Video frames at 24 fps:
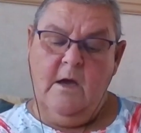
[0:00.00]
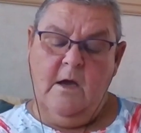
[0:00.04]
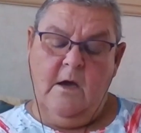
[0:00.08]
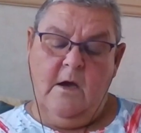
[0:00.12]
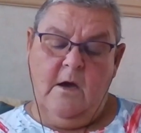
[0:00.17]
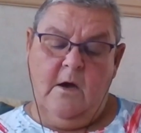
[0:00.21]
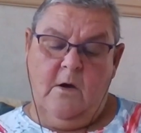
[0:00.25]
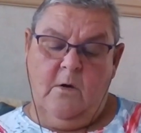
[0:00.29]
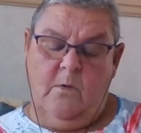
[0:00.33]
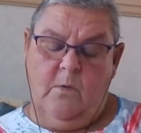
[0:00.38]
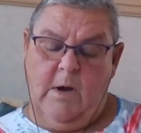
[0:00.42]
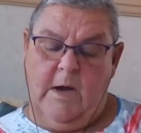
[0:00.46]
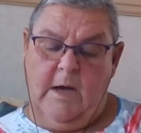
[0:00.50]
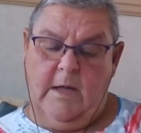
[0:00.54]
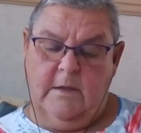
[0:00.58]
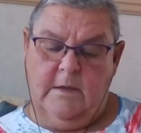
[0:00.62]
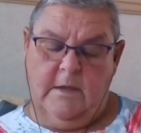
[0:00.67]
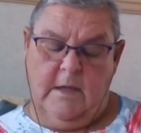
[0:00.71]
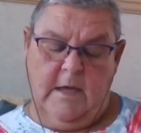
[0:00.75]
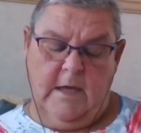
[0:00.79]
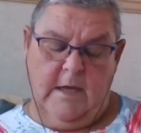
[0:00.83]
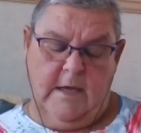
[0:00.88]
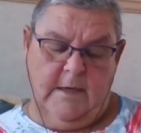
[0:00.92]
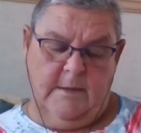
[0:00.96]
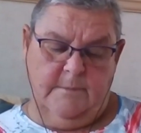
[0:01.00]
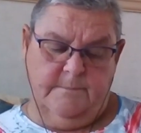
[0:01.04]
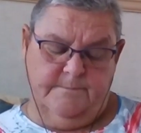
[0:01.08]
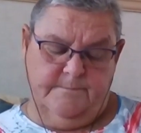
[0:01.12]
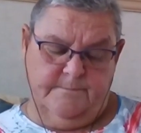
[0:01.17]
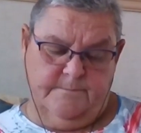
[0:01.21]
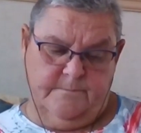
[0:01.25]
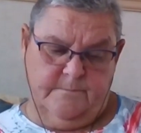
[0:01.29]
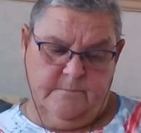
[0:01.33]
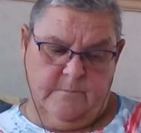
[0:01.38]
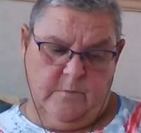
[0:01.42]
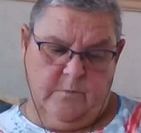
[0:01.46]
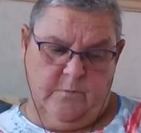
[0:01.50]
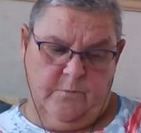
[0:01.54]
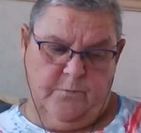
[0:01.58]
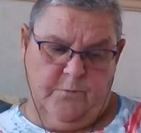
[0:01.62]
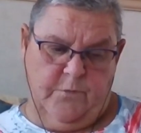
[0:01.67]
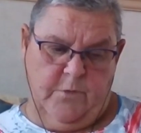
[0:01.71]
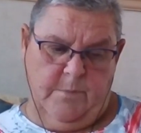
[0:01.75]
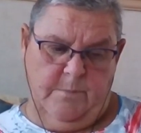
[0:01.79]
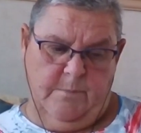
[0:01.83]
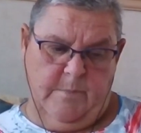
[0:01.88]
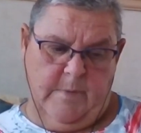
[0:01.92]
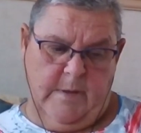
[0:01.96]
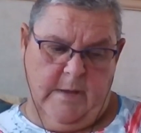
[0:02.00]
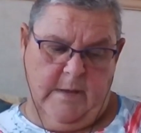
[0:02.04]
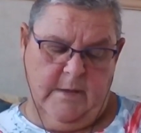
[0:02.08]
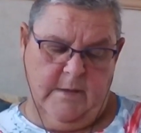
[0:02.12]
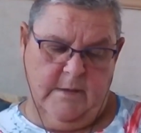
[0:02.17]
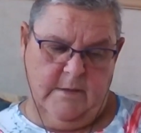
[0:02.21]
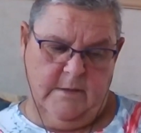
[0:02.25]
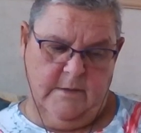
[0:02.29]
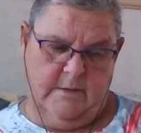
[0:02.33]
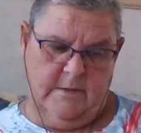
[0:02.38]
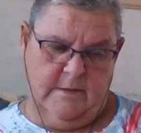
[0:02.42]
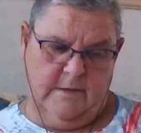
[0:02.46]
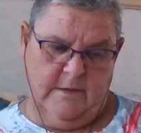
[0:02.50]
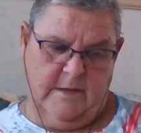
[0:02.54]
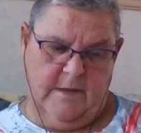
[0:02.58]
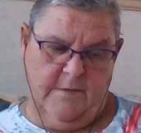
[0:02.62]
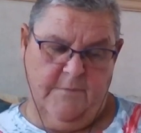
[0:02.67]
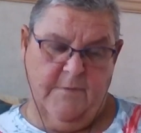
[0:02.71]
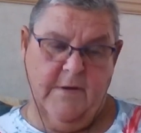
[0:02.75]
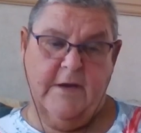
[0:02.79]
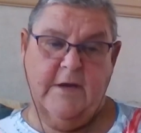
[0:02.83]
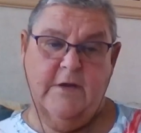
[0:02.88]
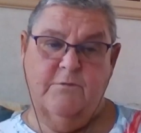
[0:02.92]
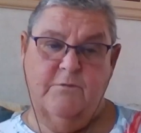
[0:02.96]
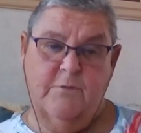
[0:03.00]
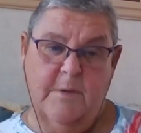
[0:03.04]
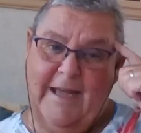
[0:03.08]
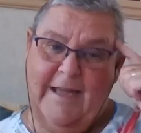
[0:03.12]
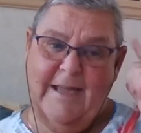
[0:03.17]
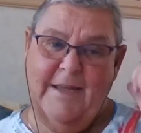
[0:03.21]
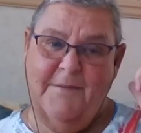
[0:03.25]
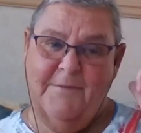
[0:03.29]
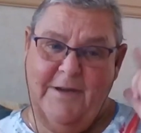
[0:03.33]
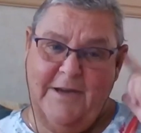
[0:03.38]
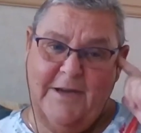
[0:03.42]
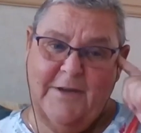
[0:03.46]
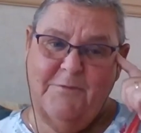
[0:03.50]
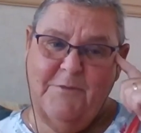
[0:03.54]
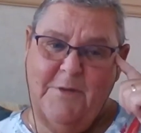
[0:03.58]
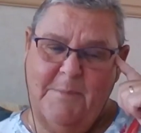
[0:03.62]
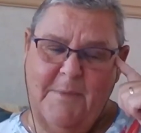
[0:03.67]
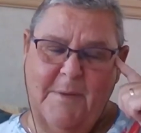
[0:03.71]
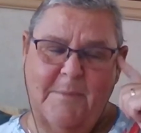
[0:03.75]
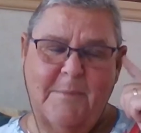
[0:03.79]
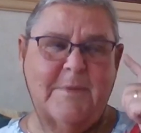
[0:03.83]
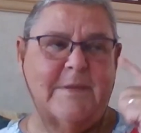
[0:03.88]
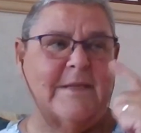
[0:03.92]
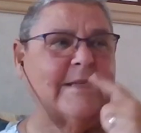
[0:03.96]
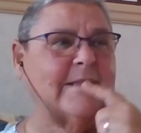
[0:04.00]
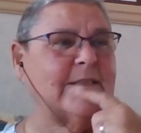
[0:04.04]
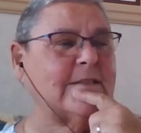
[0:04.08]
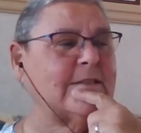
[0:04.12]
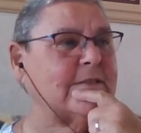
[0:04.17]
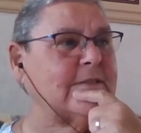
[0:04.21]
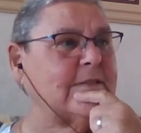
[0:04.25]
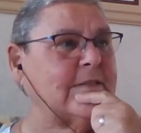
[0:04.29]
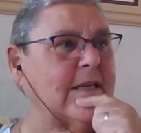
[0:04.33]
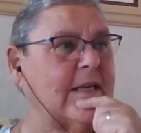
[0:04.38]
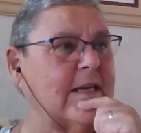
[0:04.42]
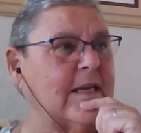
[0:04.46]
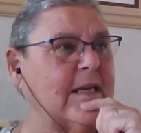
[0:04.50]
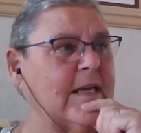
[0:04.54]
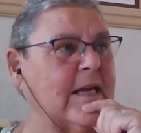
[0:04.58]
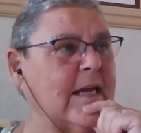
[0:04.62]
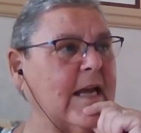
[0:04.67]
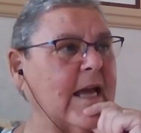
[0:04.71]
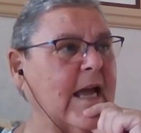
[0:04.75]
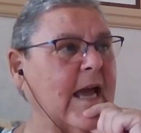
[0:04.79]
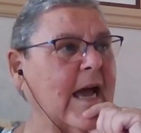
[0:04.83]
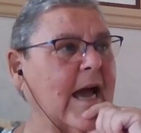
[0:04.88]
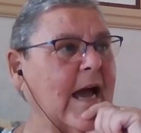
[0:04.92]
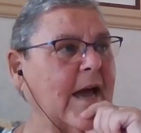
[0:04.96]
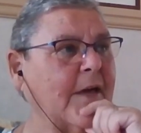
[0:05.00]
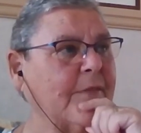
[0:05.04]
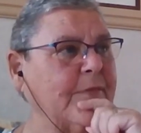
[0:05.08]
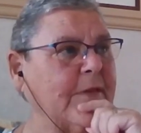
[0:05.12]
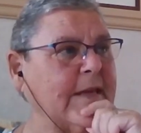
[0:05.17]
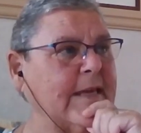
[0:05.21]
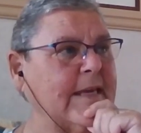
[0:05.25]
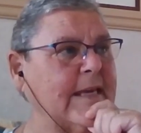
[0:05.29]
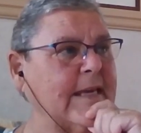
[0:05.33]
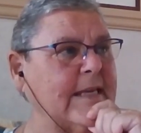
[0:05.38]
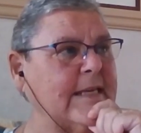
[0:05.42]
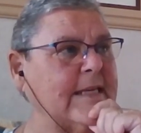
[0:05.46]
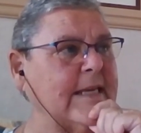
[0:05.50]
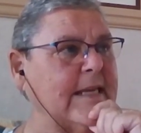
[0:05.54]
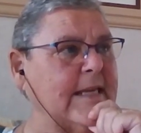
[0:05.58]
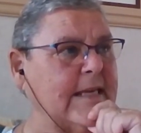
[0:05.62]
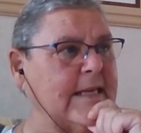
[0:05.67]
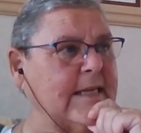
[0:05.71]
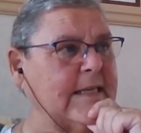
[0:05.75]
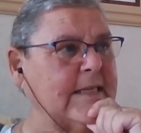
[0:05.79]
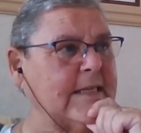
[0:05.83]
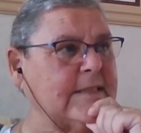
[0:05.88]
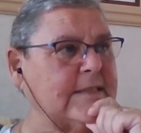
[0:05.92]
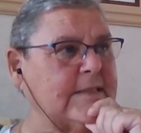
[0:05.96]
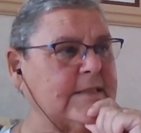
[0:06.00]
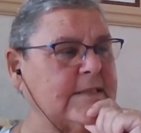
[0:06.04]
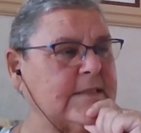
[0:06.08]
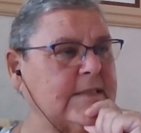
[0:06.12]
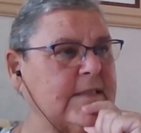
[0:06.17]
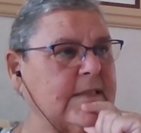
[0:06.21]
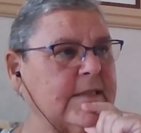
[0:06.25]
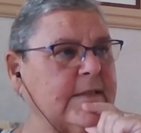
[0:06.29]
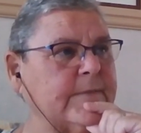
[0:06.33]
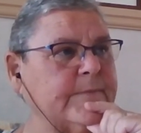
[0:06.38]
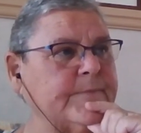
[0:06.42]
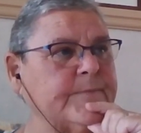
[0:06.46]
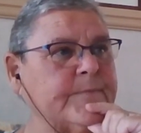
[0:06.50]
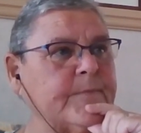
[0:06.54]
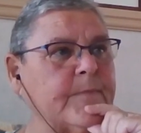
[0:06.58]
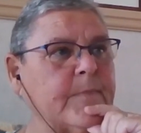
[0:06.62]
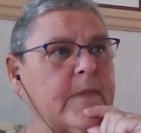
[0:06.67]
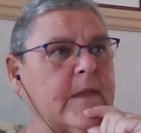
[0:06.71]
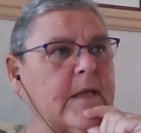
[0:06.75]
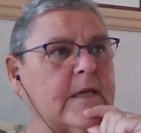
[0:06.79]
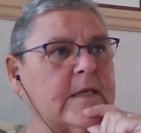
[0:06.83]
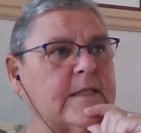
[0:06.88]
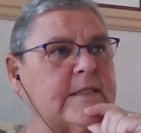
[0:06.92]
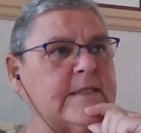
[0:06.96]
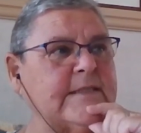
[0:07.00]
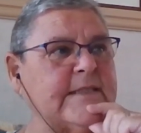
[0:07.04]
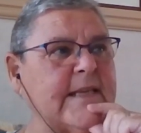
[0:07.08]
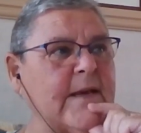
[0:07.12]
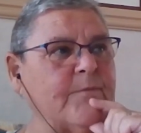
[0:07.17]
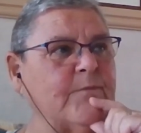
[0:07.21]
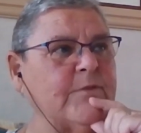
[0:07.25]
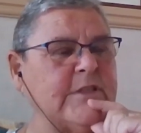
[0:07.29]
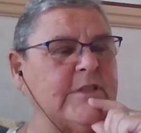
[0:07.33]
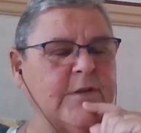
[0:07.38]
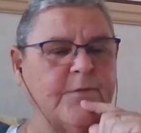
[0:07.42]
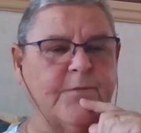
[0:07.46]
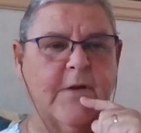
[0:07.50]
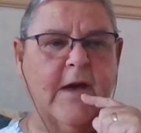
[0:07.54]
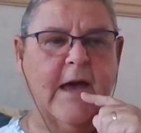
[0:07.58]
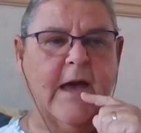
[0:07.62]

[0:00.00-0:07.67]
Well, from if I've got this right, remember this. I think it needs 75